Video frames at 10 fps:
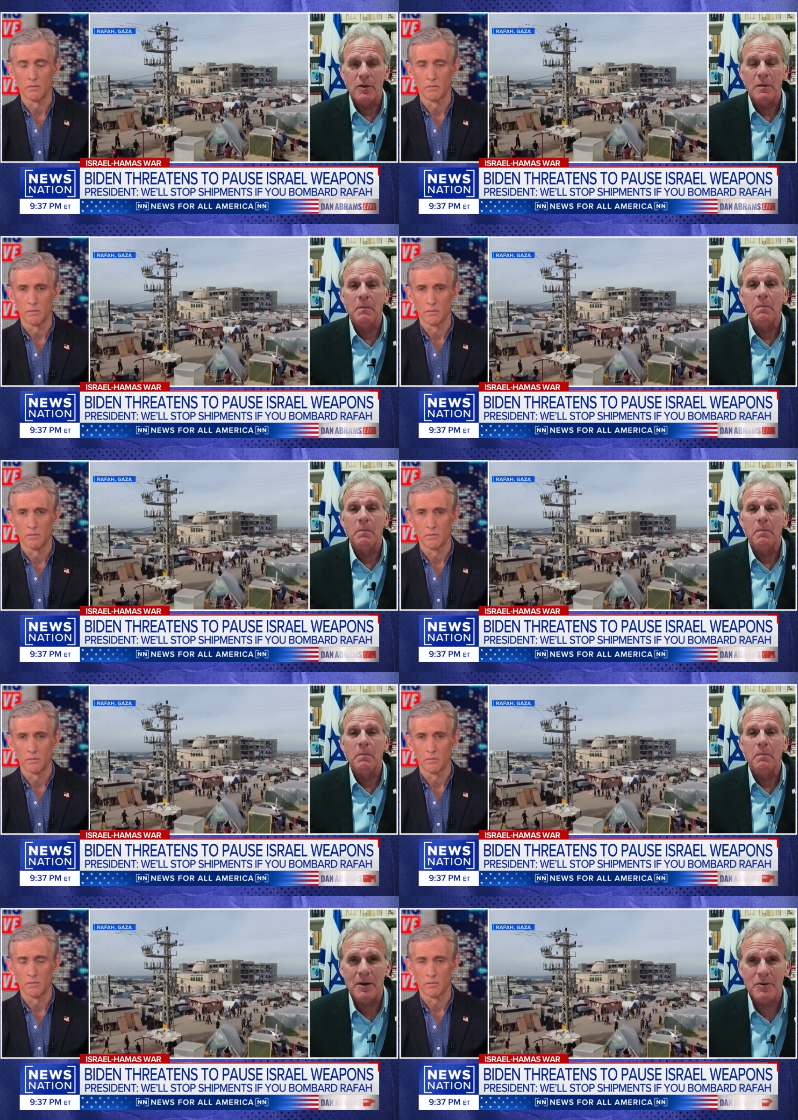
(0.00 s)
Speaker 1: to it. But
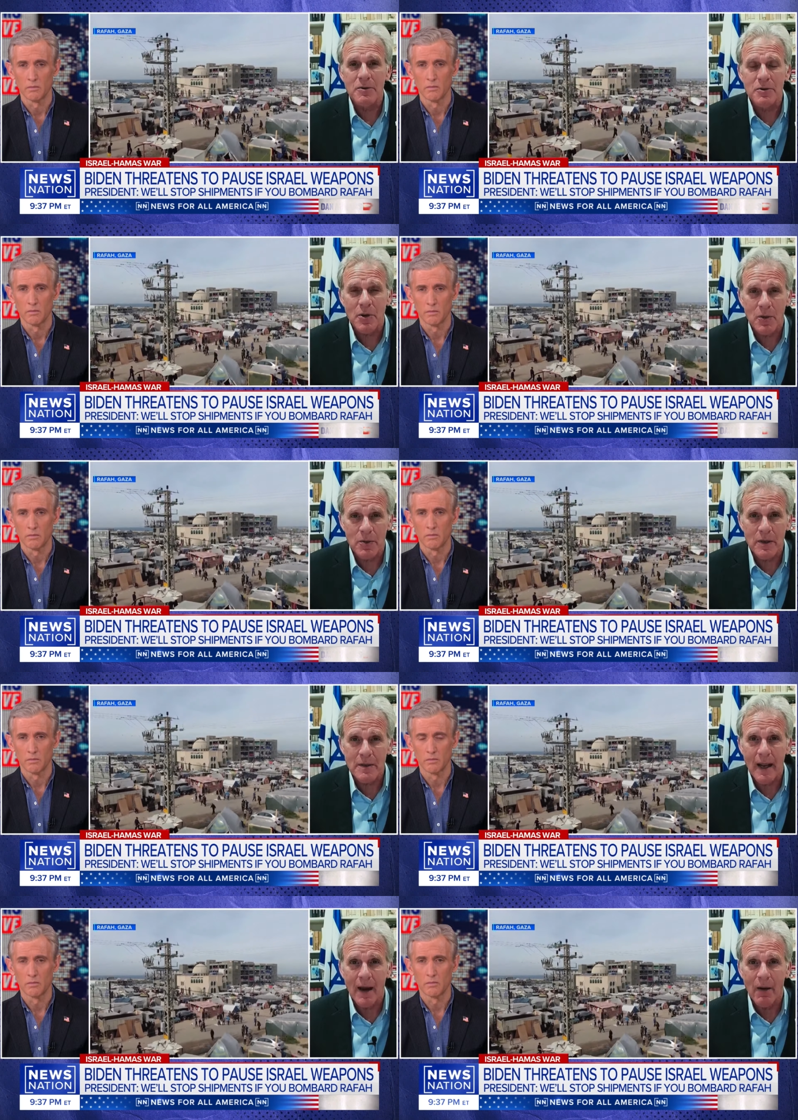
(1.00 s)
Hamas turned it
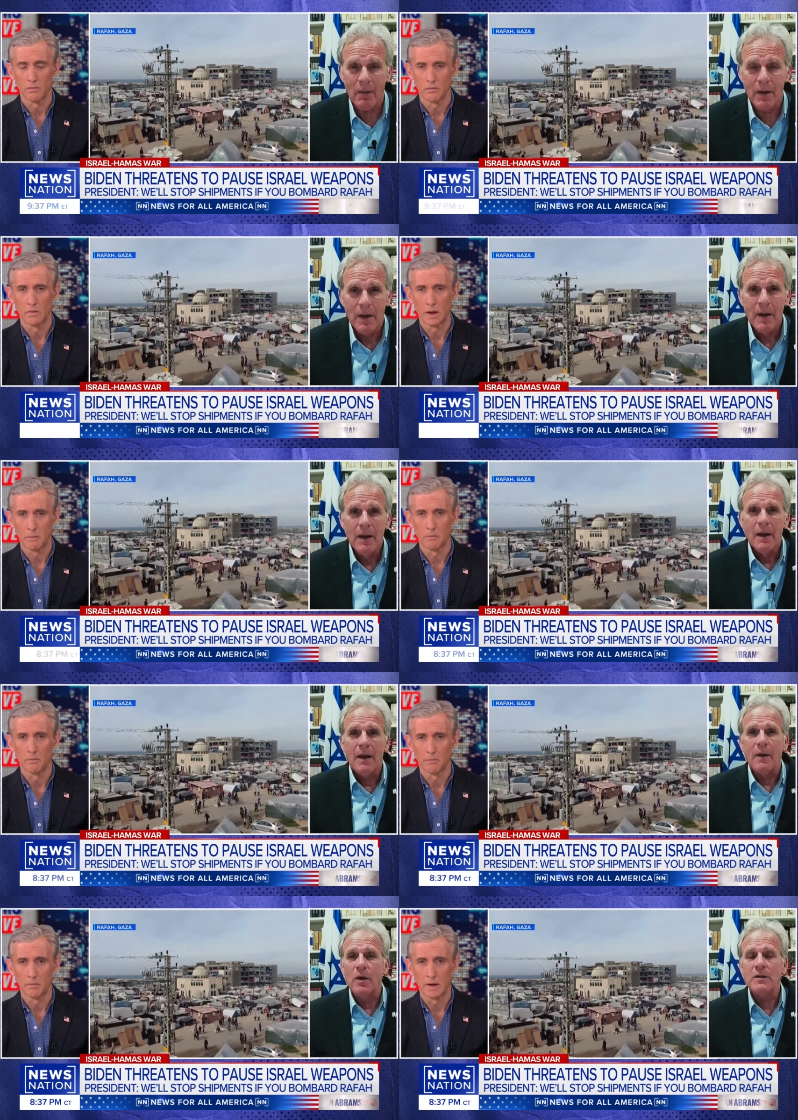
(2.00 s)
down. Yep.
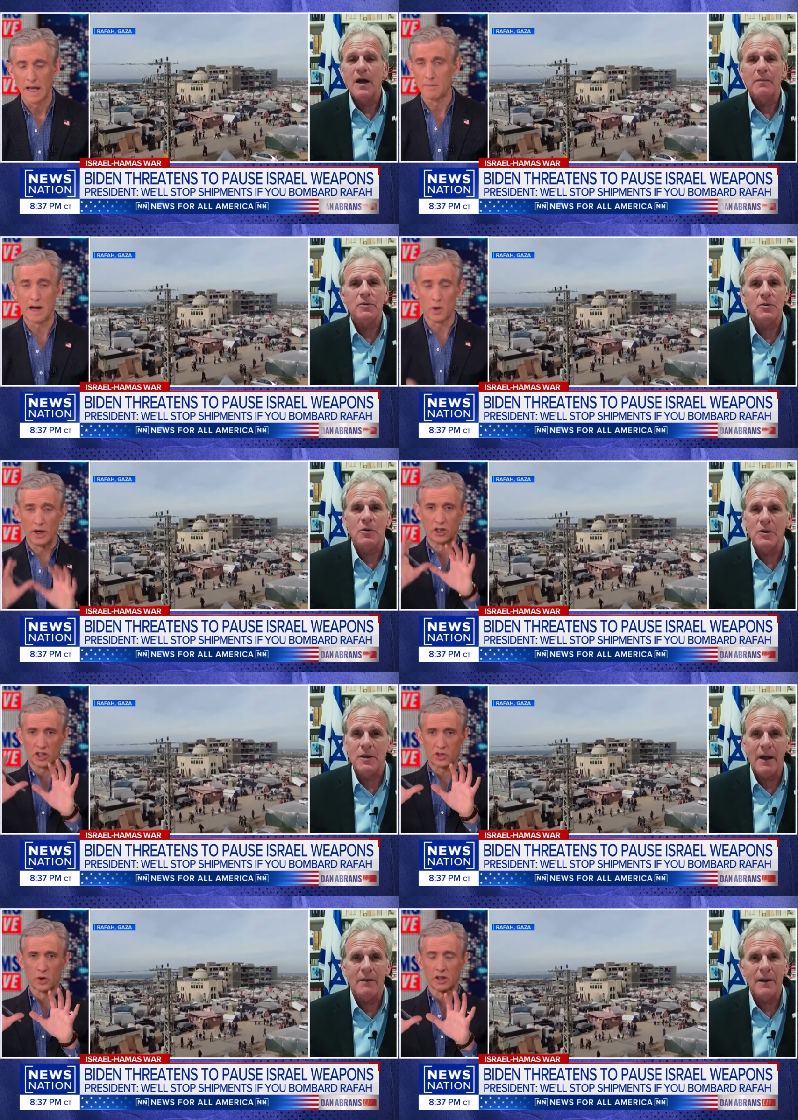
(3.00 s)
And once and Hamas by the way, just
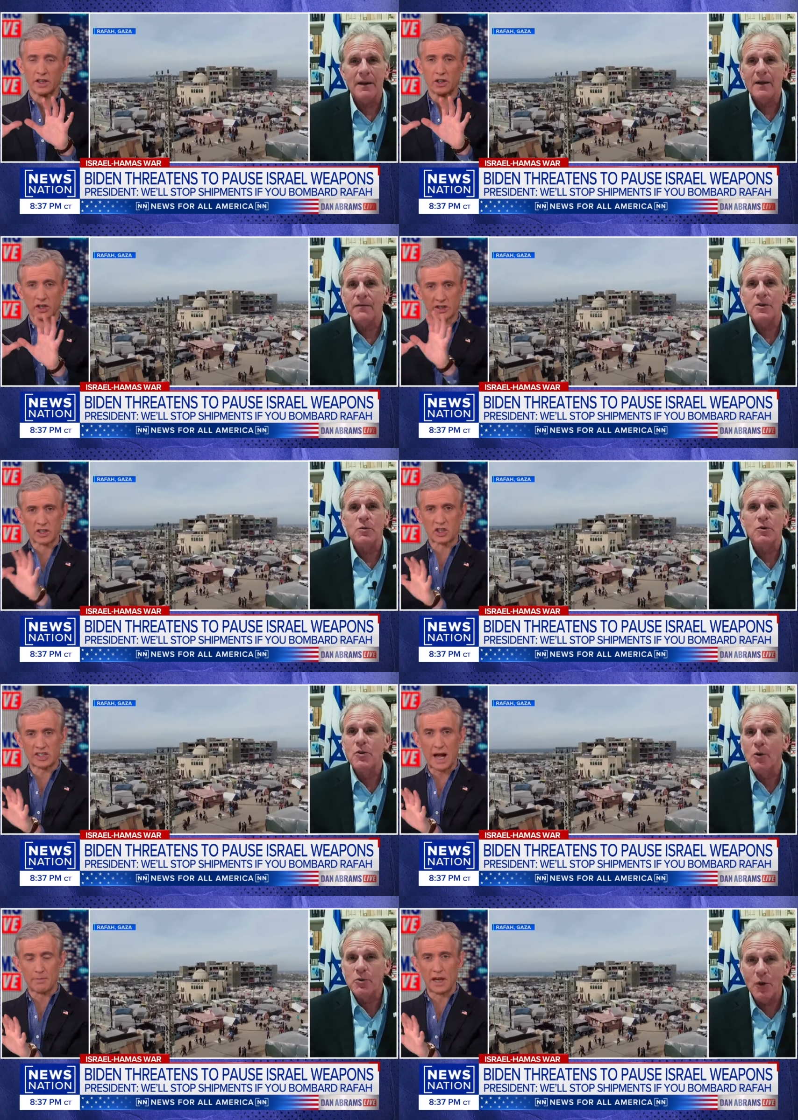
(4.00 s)
so down, we're clear, just, just stop
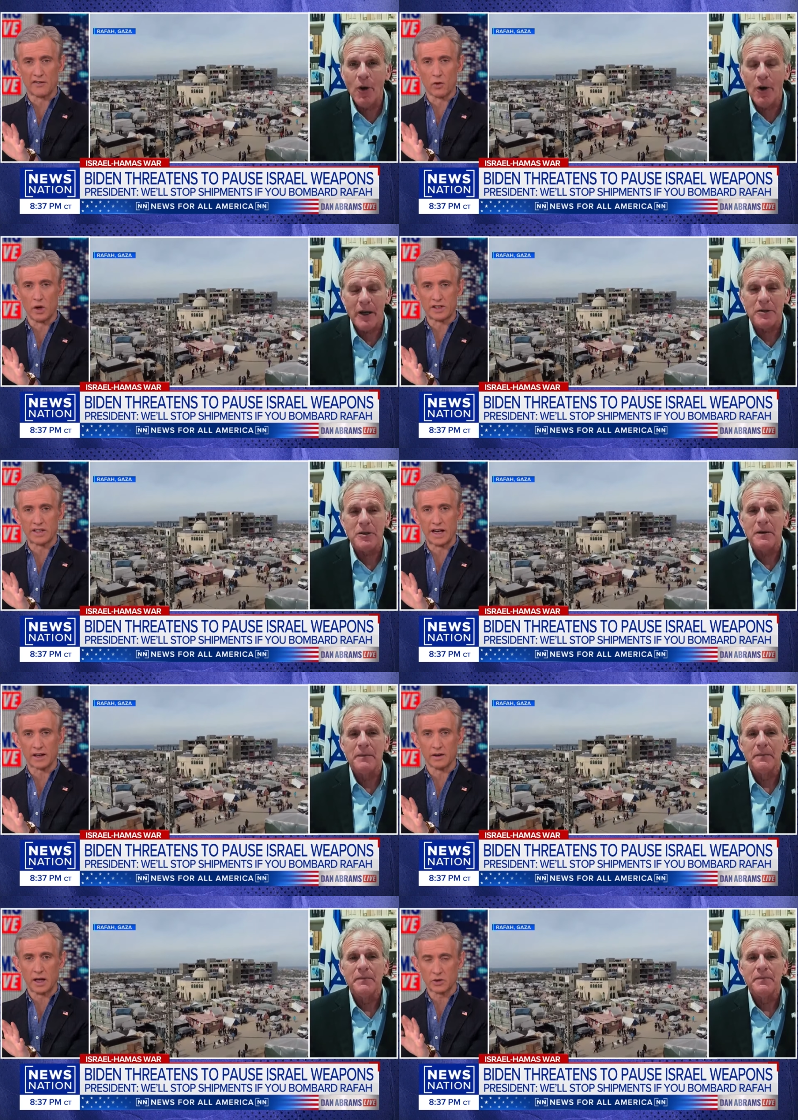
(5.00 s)
no there choice. for one sec.
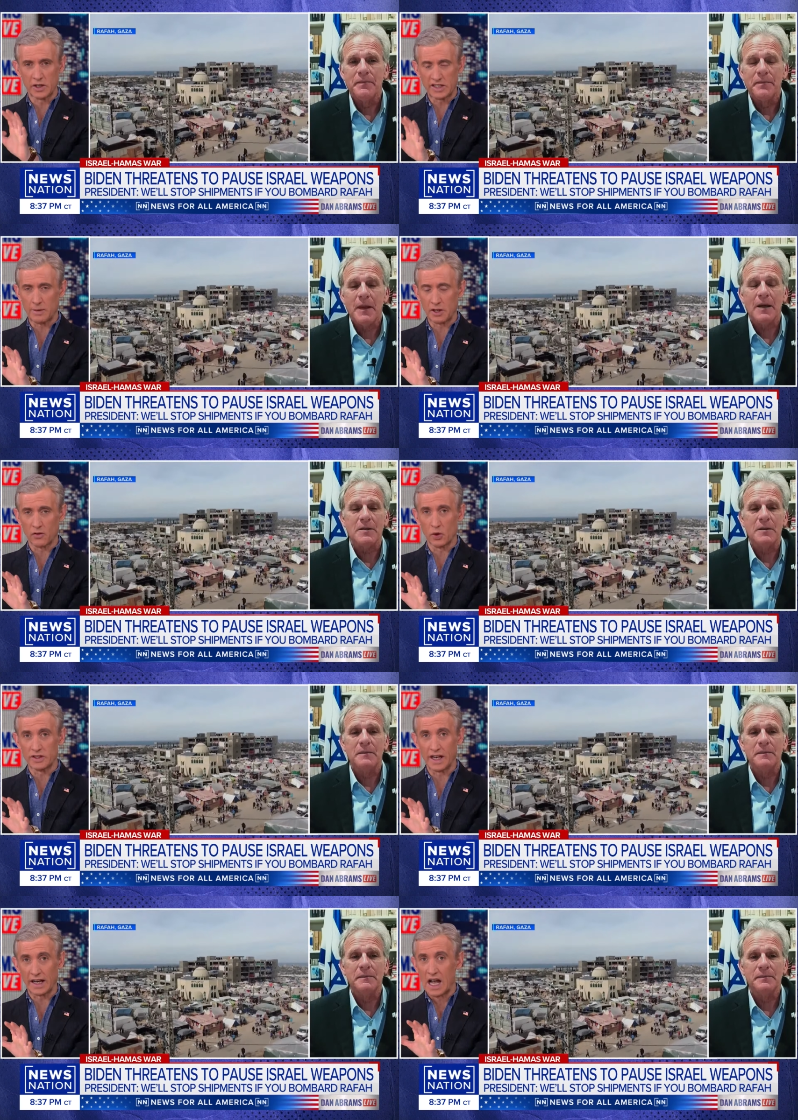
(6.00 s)
Speaker 2: I just want to stop there yes. for one
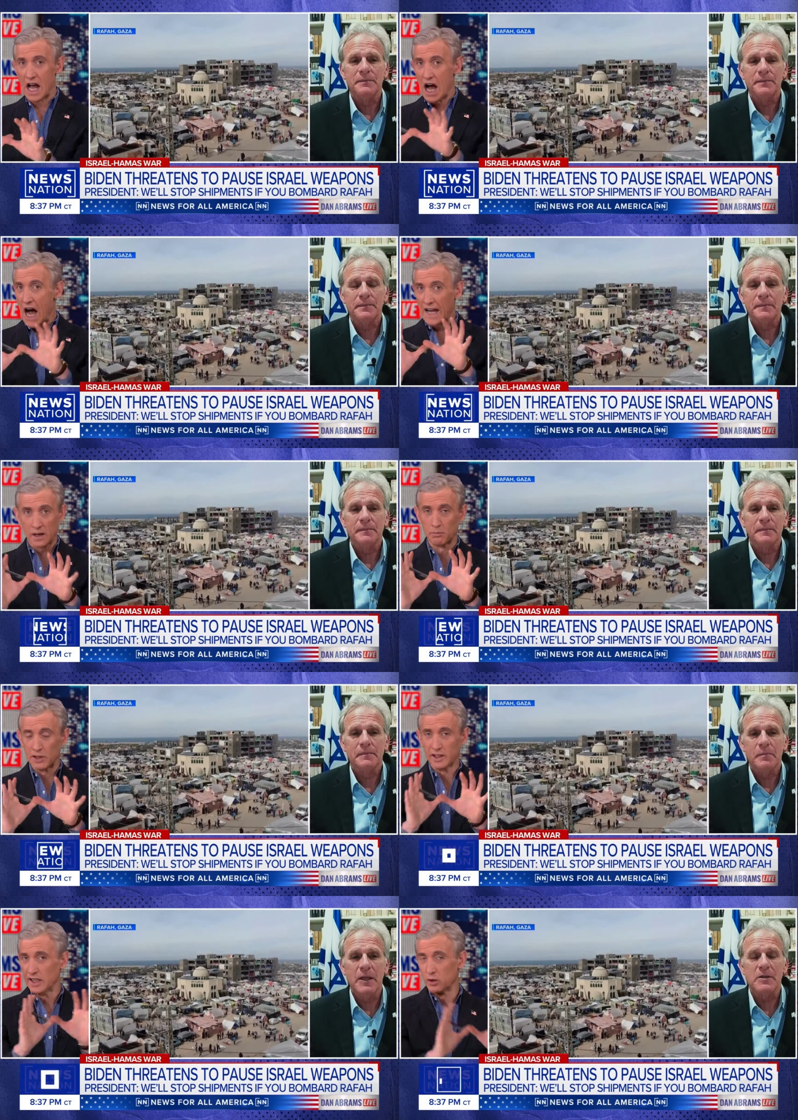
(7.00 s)
sec. I
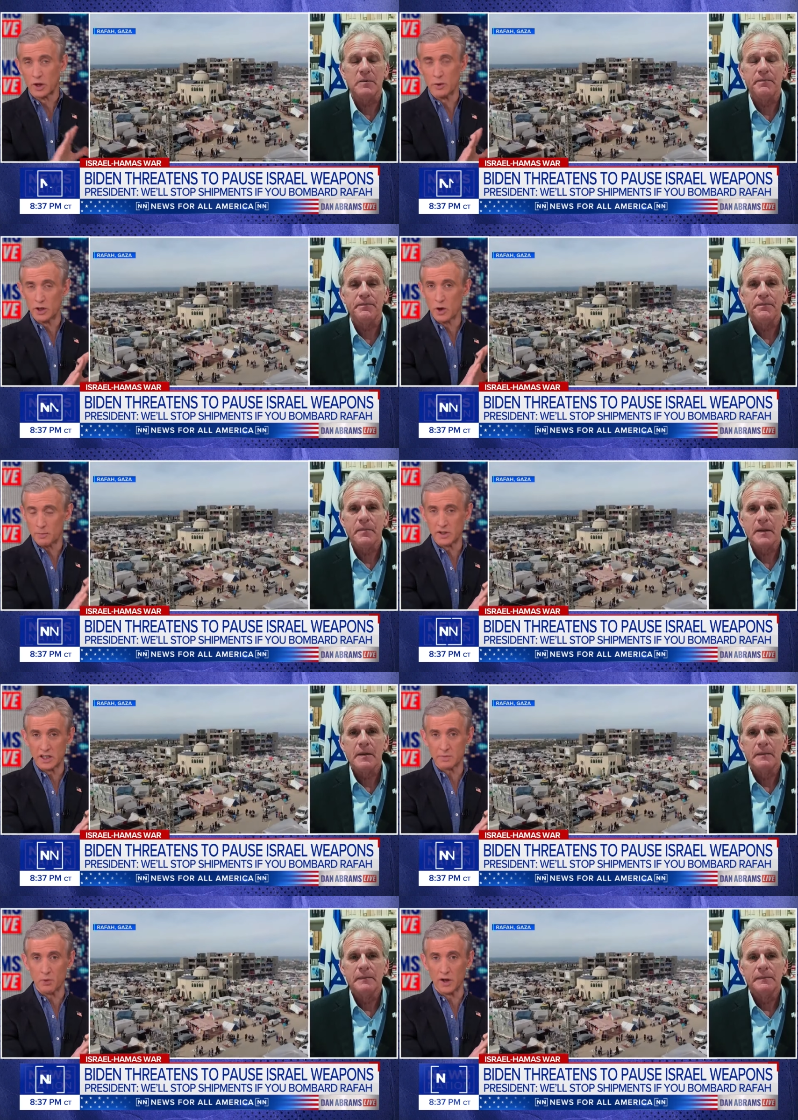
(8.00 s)
completely agree Please. with you up to
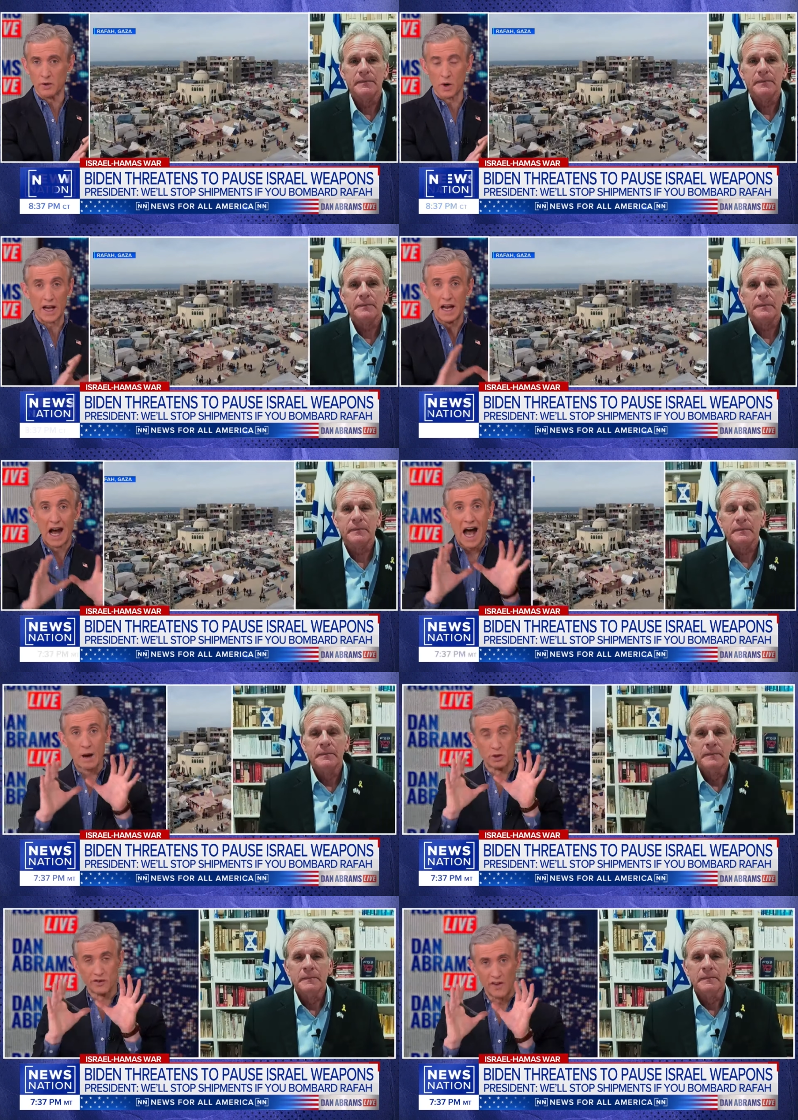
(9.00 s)
this point, right? I
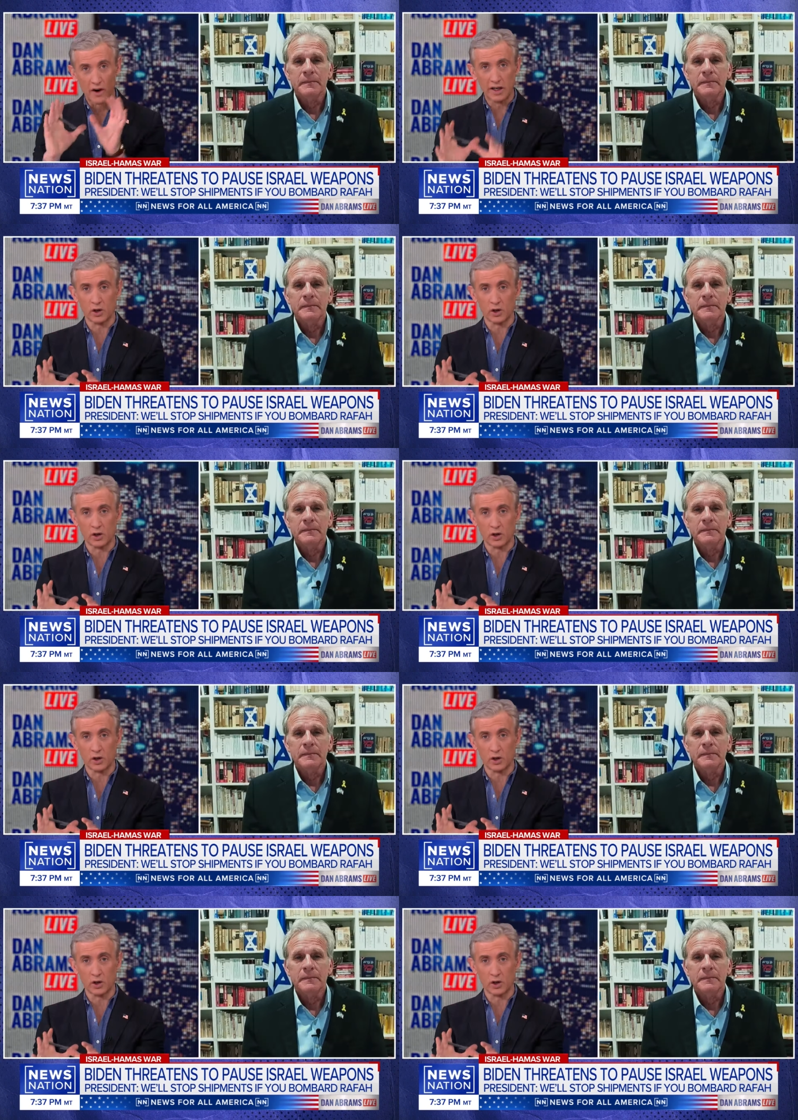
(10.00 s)
was very